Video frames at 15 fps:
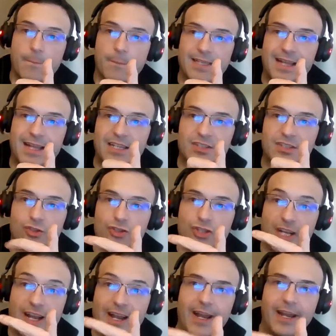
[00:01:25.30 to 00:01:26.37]
but also
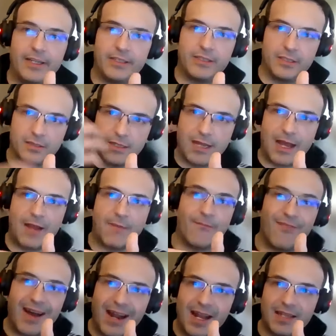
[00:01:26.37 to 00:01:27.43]
generate
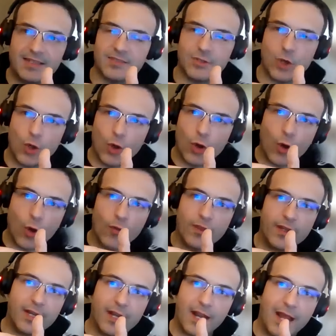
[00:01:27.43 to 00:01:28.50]
and balance
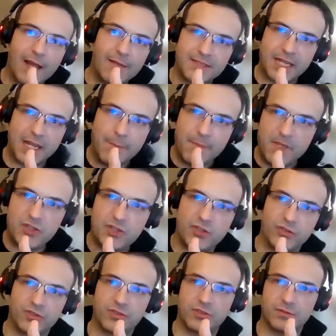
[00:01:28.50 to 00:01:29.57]
other clubs'
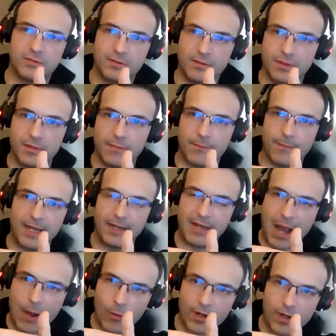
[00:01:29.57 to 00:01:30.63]
emissions by
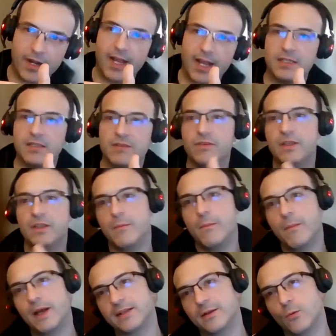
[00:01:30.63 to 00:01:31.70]
our negative
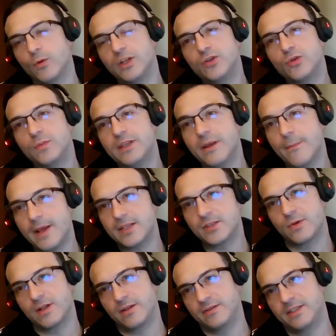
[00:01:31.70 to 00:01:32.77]
impact, and we need to be the best
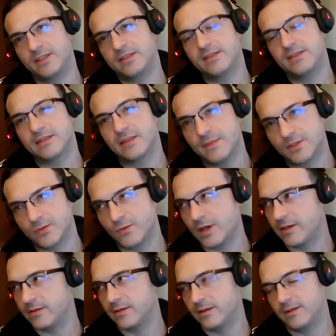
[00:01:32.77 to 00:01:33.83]
one on this, the same as we
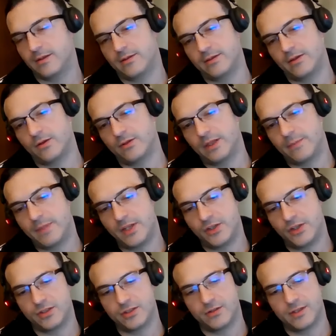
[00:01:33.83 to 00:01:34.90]
are on the
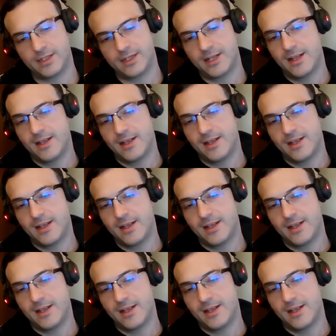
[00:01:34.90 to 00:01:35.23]
pitch, no?